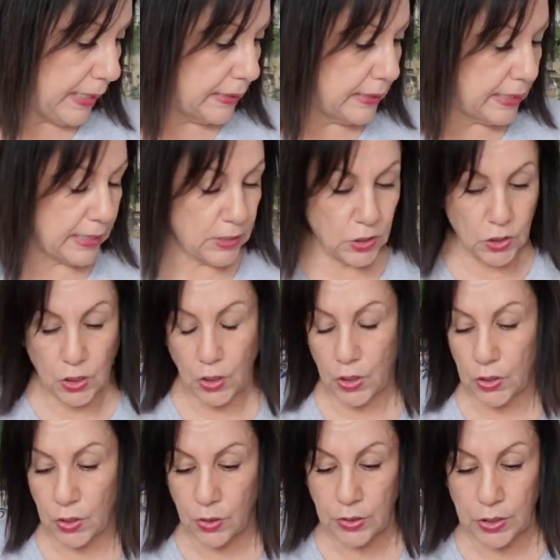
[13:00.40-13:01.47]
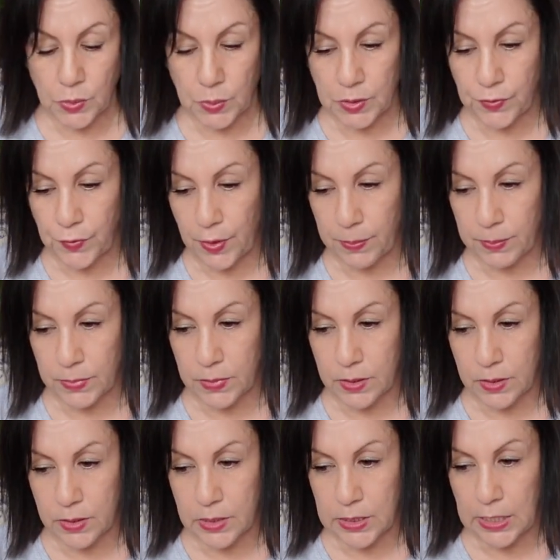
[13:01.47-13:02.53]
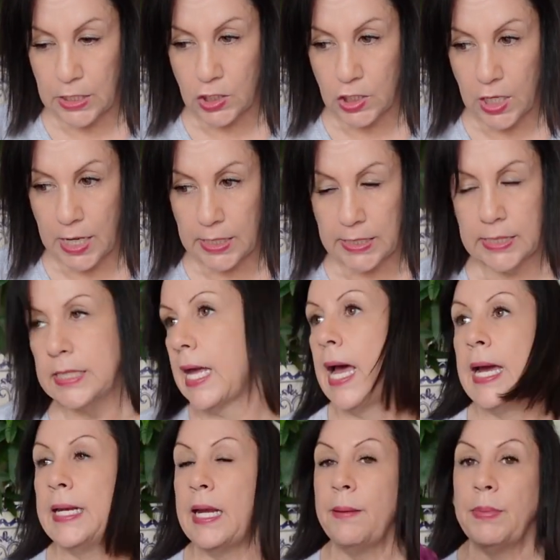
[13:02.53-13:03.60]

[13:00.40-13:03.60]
this turtle. This one's from CJ Design, I